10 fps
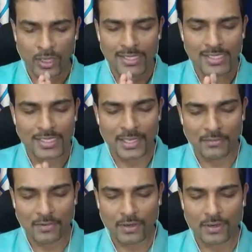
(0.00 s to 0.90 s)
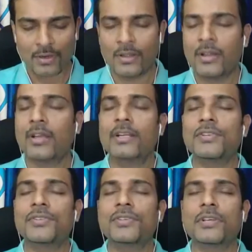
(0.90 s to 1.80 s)

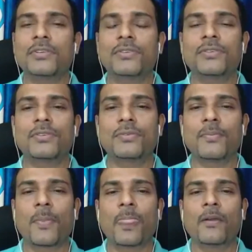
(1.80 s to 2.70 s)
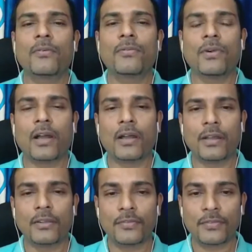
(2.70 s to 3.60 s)
7, 6,
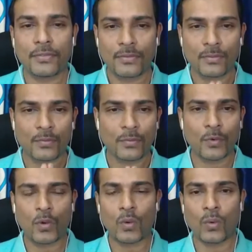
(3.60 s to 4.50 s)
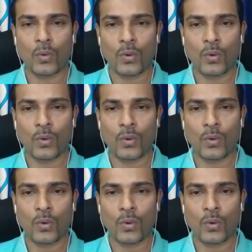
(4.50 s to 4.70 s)
5, 4,